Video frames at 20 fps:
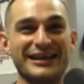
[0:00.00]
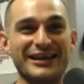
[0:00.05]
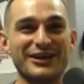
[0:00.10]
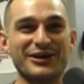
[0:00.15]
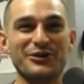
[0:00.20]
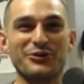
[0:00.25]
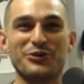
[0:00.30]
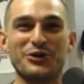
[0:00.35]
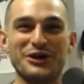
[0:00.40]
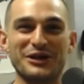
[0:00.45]
I want to
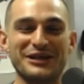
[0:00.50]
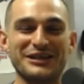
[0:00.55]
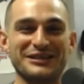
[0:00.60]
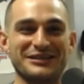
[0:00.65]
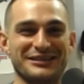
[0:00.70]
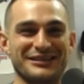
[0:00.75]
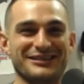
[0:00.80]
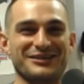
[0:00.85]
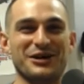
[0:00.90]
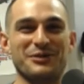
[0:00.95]
hear
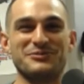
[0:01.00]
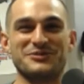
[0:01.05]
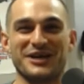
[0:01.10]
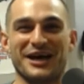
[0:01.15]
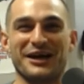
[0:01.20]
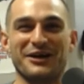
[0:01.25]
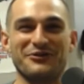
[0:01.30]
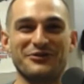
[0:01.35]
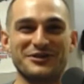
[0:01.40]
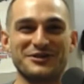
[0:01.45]
what
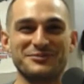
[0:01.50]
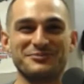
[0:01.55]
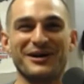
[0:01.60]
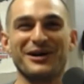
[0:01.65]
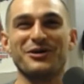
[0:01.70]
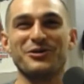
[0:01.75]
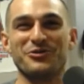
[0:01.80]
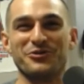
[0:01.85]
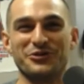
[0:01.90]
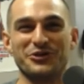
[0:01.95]
comes out of
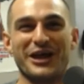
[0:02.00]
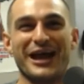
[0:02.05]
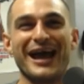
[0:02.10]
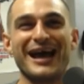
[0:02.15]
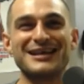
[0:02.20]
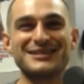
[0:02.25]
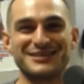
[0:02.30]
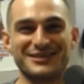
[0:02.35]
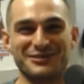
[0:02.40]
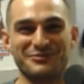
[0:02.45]
his mouth when
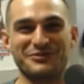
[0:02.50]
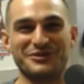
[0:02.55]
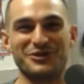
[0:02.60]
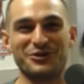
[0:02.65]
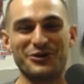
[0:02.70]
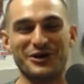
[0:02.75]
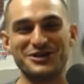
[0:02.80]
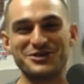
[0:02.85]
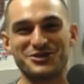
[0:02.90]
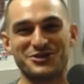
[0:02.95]
they ask
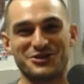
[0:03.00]
him